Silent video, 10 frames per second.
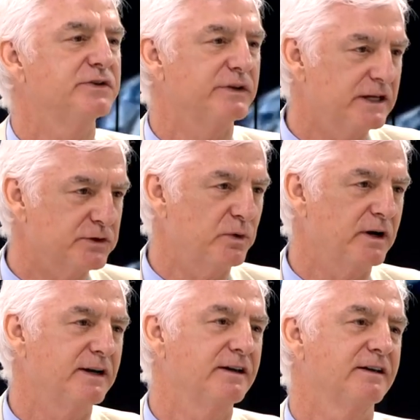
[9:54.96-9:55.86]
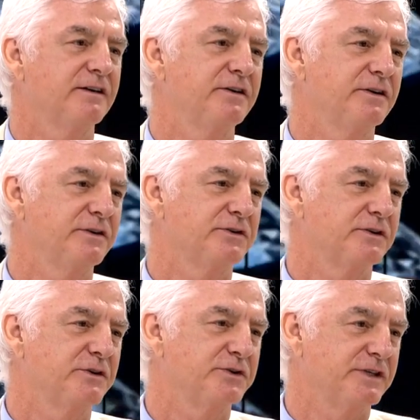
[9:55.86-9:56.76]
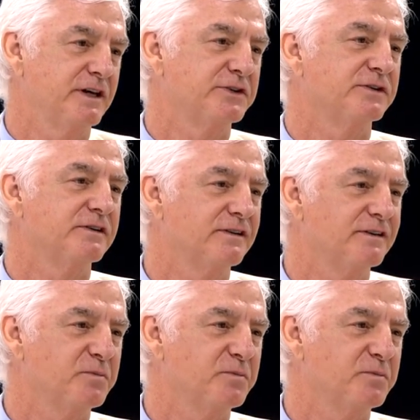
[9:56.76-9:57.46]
So that's why you see us